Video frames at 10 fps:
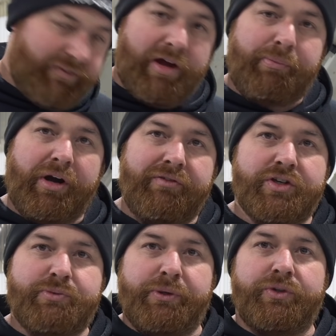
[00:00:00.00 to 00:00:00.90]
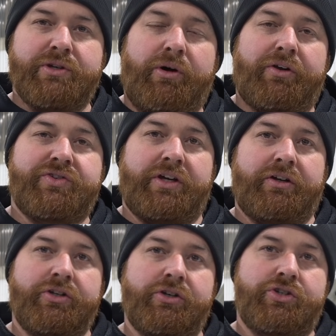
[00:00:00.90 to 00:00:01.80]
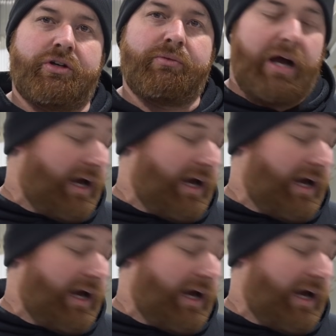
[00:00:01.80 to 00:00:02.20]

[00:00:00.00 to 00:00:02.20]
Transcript: of our previous builds you might have seen on YouTube,